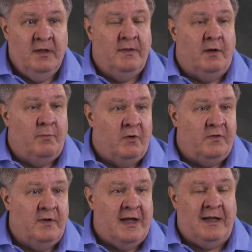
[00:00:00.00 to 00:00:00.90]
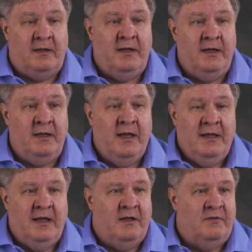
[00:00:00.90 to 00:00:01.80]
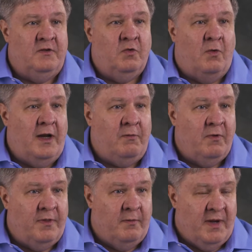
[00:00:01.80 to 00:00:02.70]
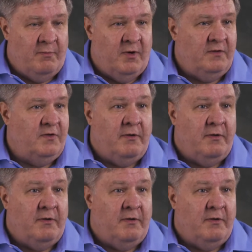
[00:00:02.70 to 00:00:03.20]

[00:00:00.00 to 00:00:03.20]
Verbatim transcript: Their personality is entwined with their memories.